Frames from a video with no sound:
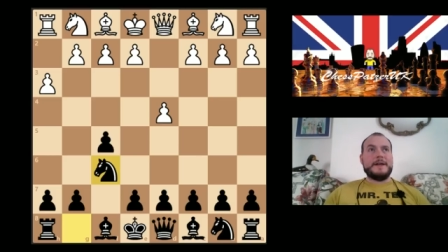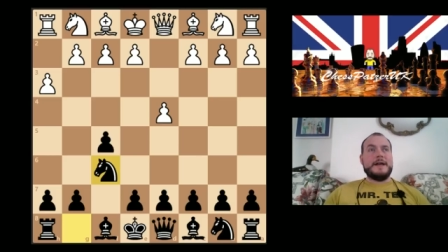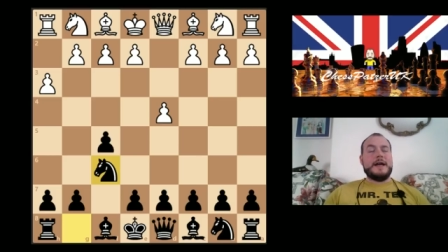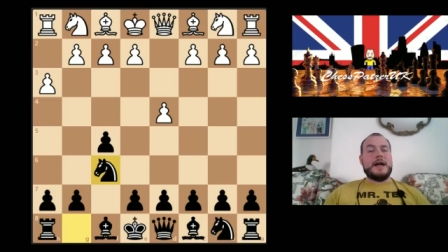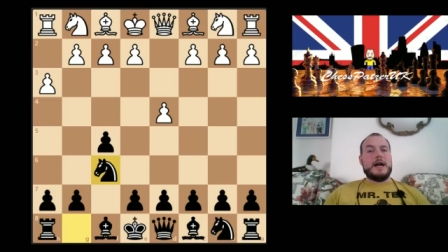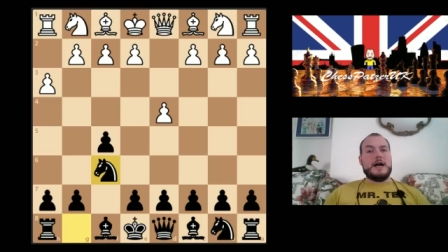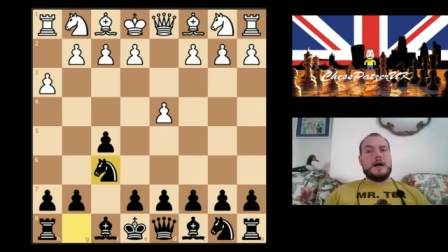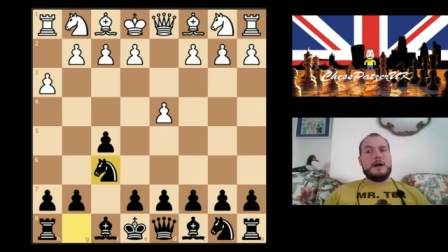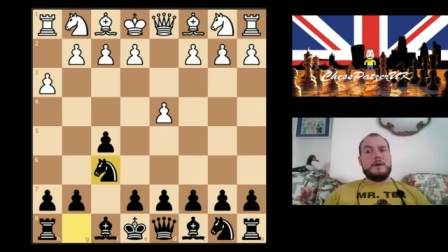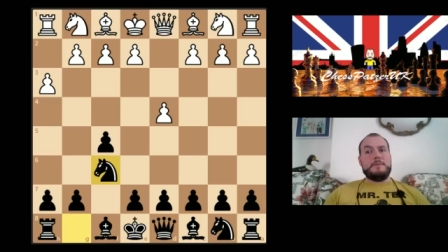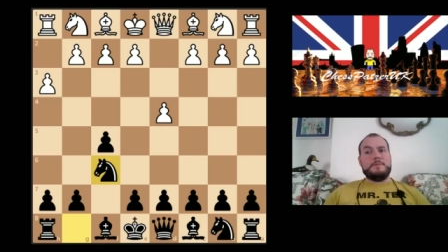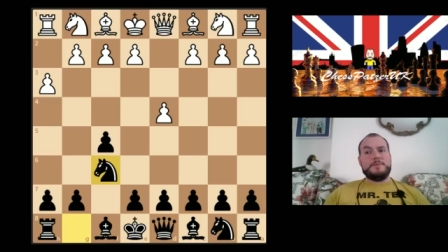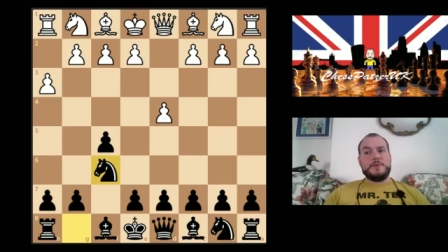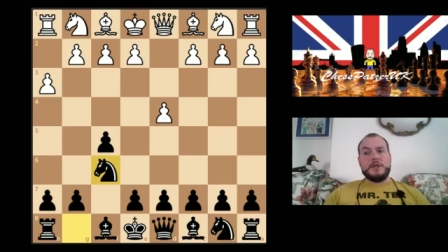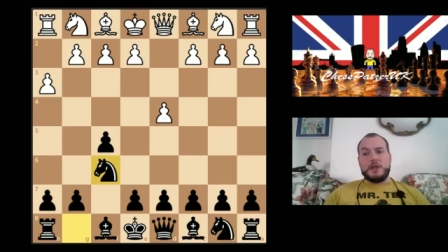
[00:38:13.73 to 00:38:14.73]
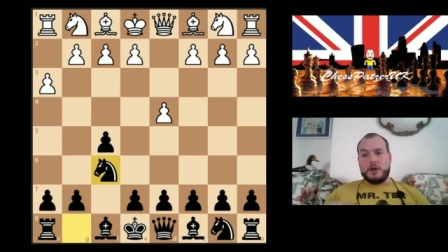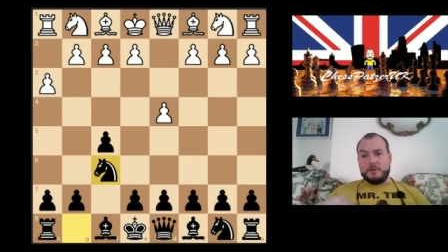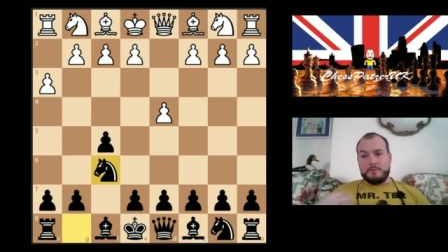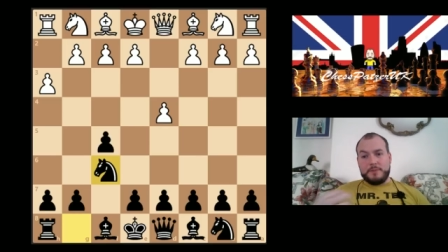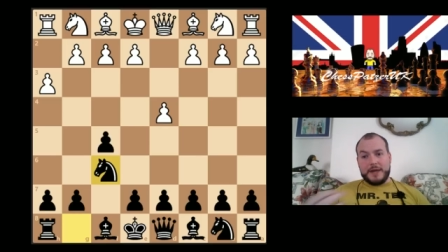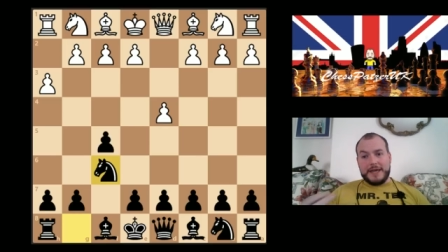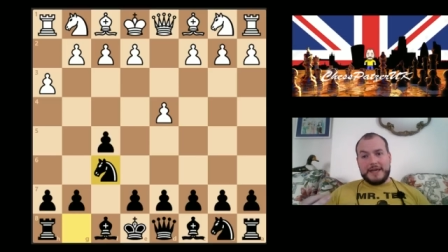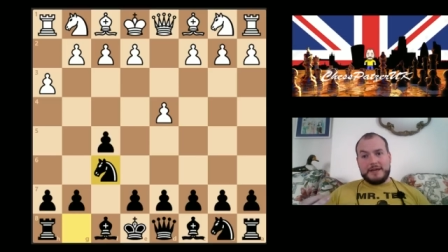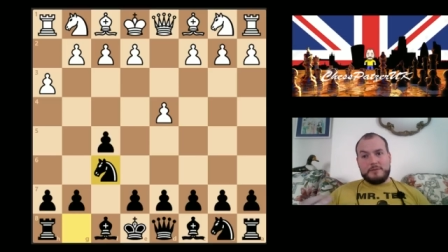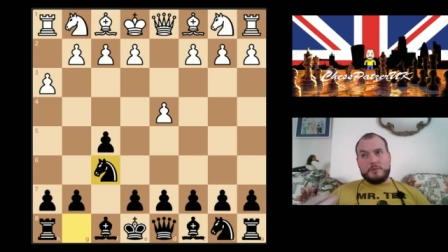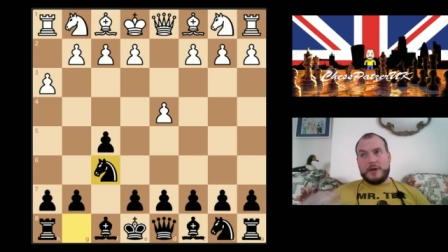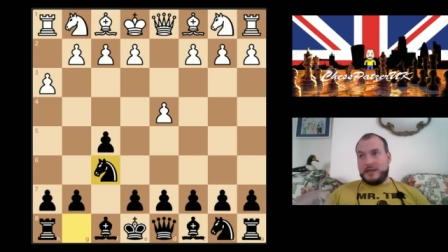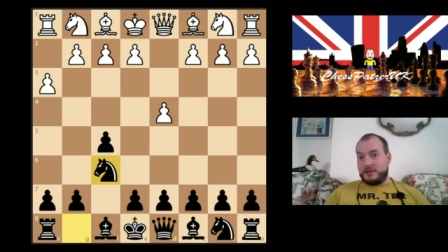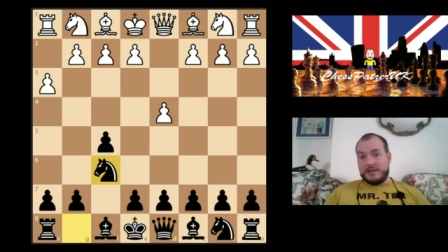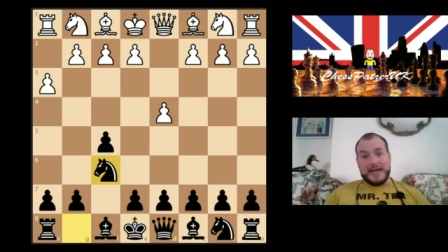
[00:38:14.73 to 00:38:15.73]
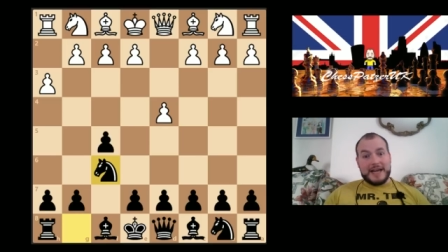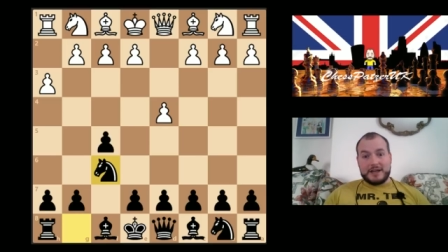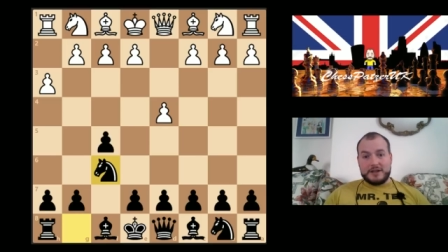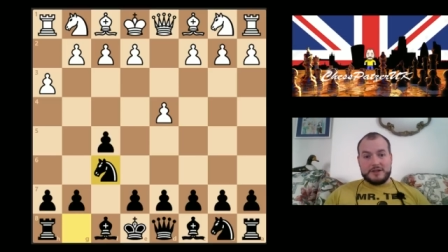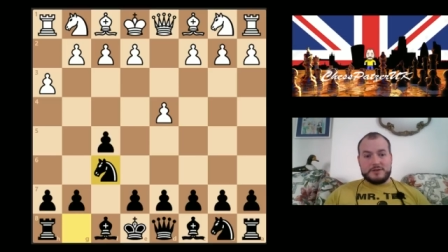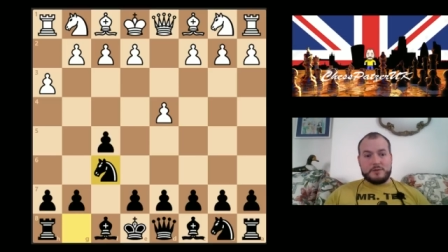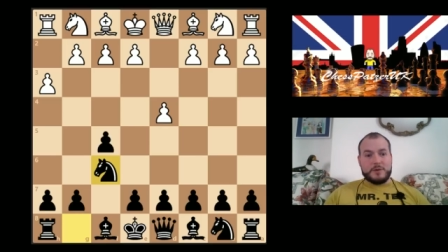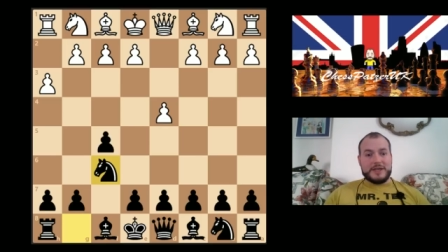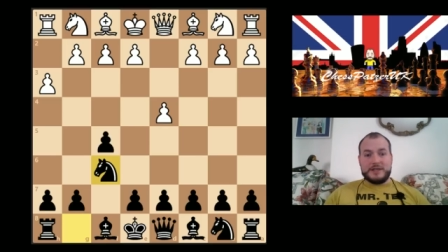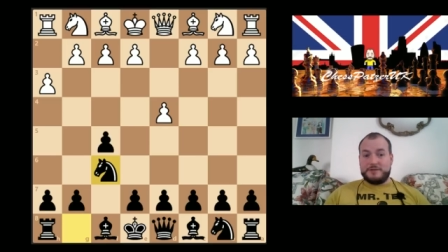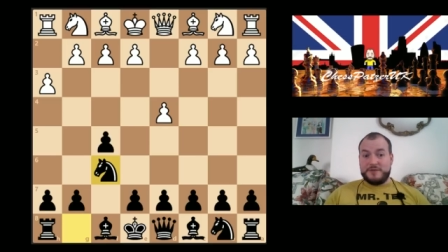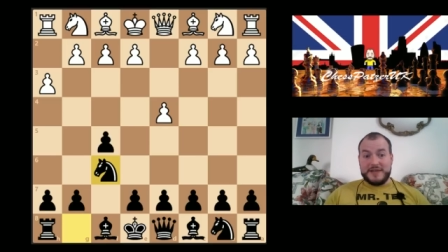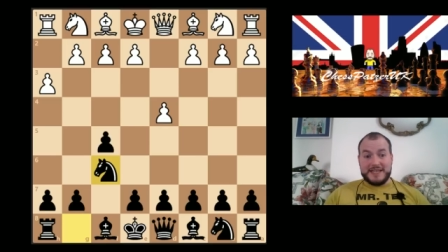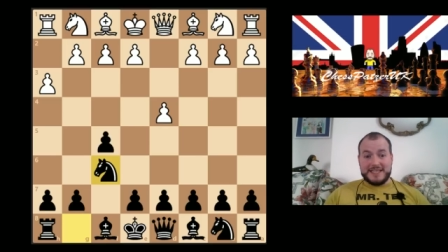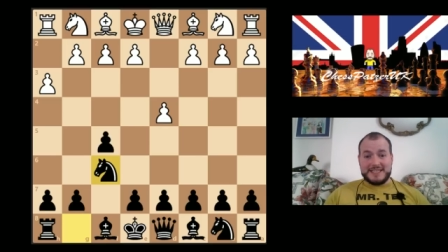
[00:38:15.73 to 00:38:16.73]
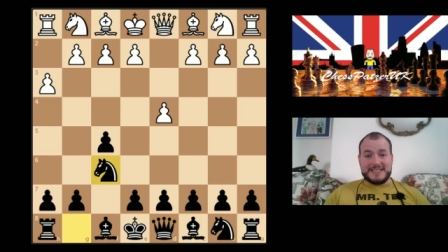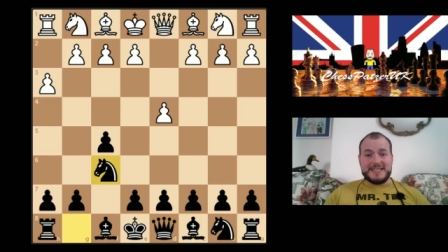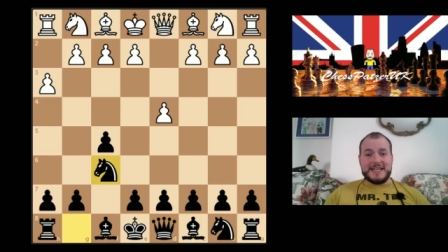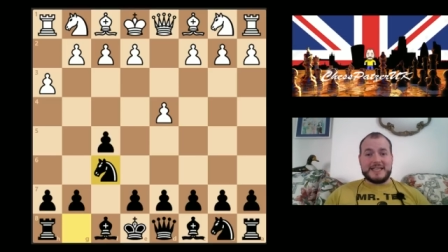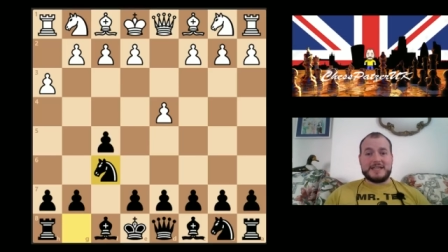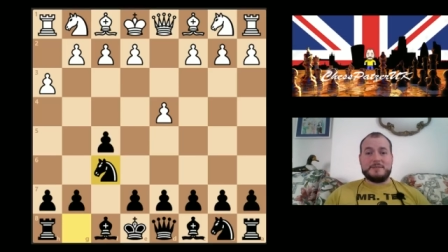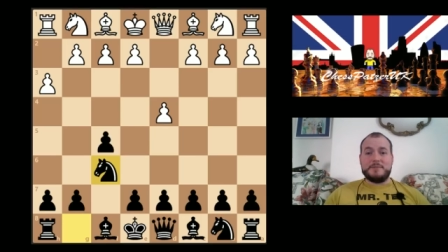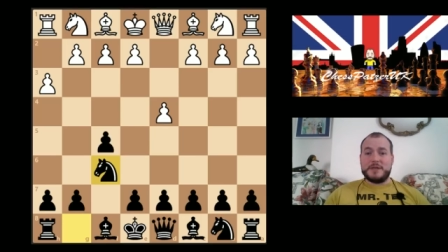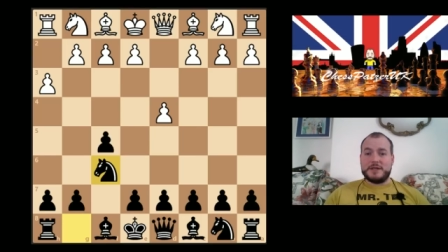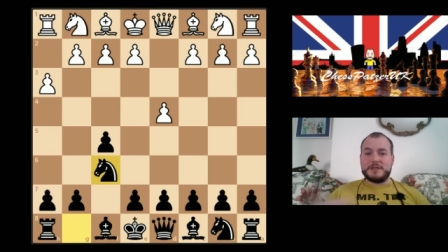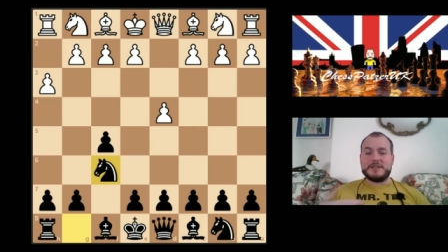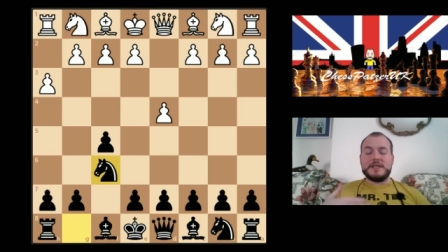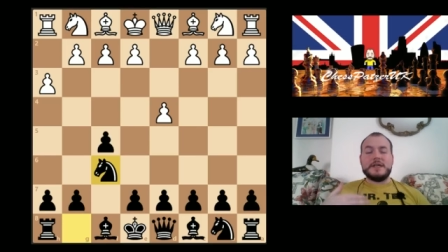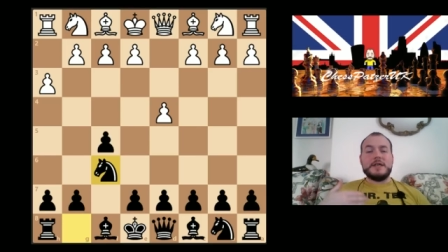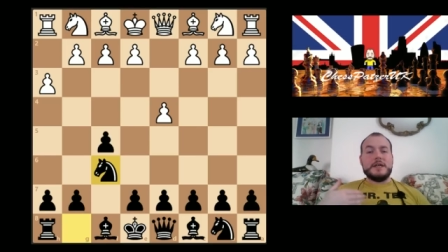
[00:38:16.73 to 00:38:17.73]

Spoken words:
You know, play when you're knackered or when you're feeling sick, because